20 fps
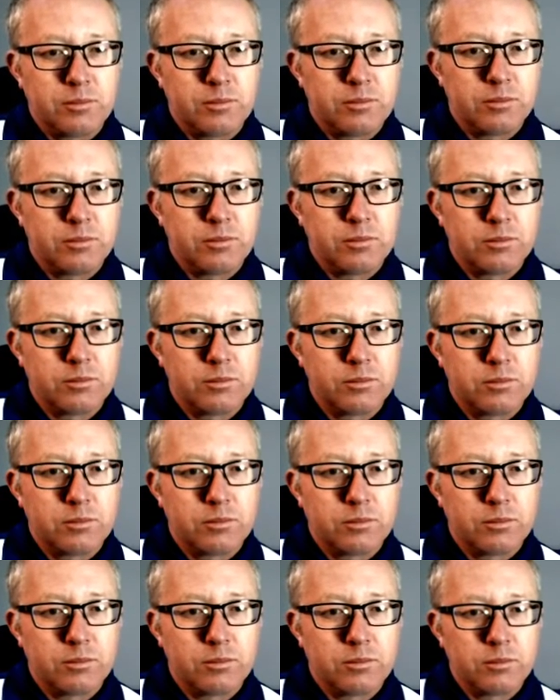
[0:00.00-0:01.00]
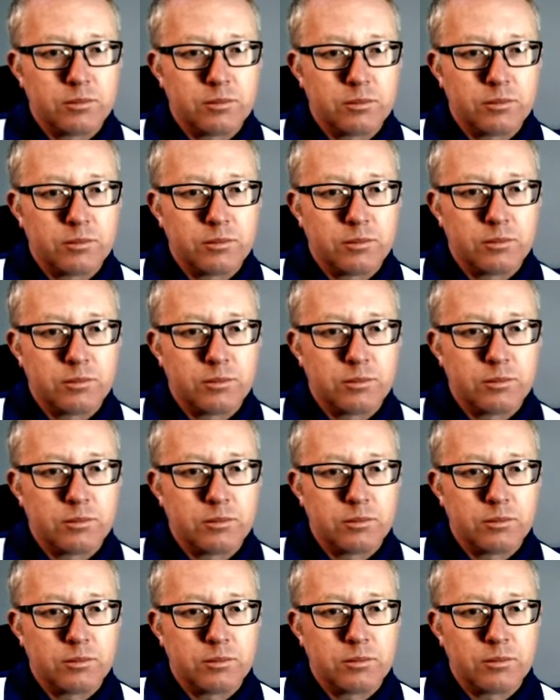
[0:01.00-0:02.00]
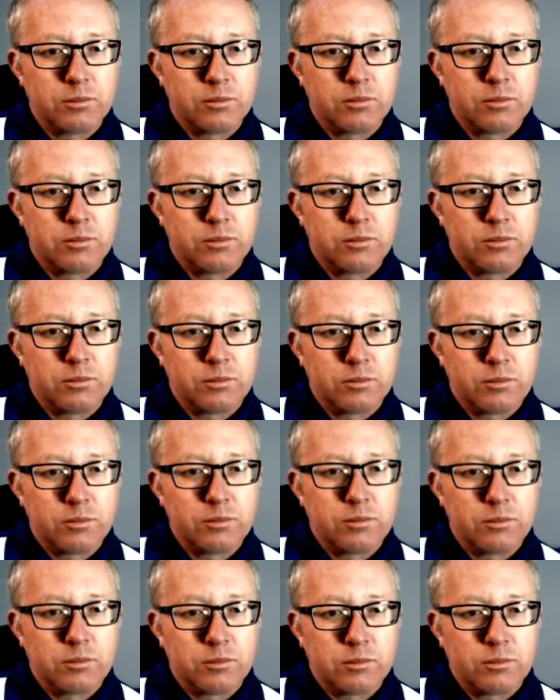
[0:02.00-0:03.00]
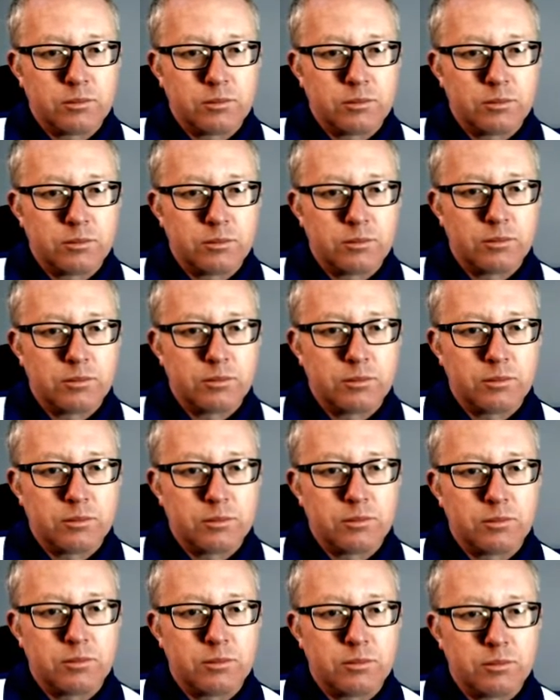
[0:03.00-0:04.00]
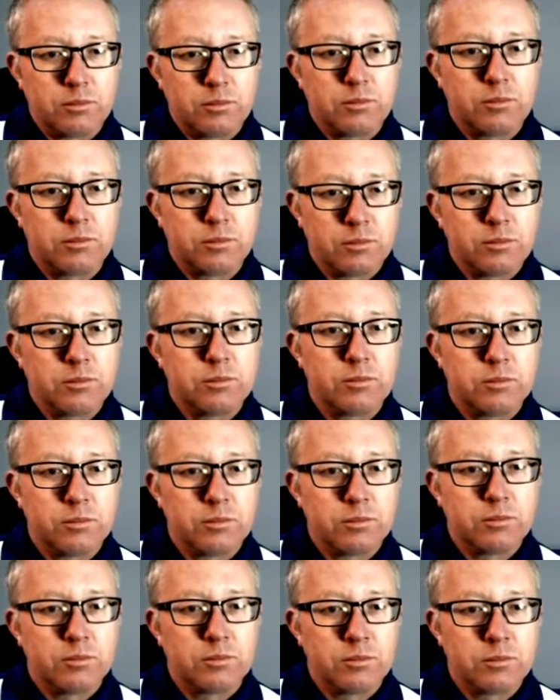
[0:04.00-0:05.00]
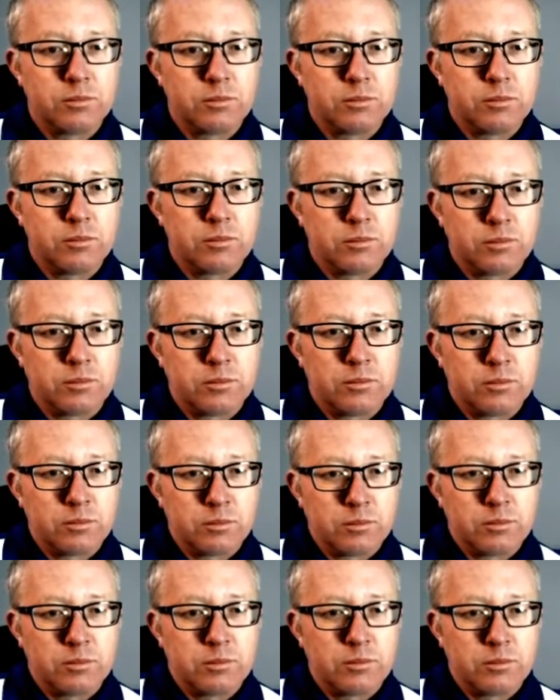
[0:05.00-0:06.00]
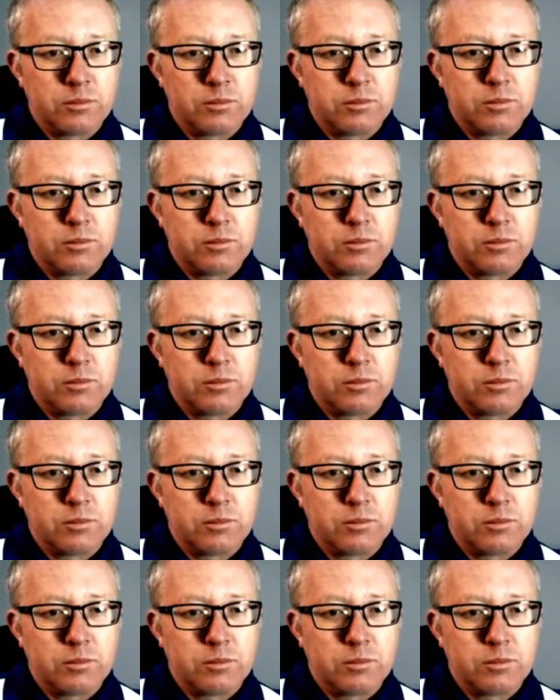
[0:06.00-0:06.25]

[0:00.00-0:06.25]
(silent)